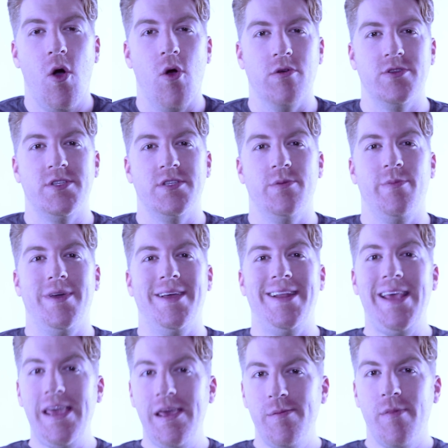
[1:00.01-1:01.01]
or send me an
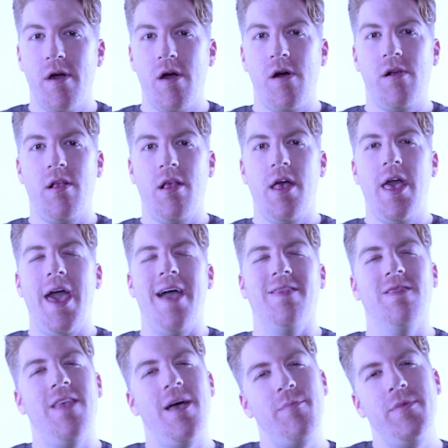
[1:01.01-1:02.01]
email
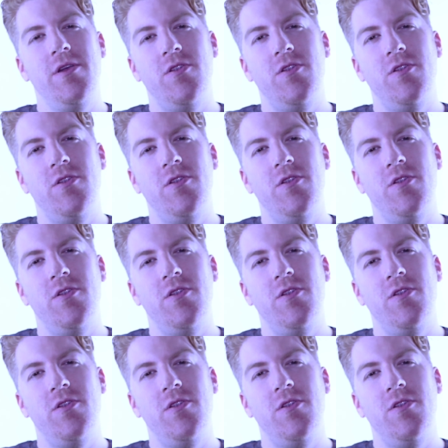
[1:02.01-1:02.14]
and let me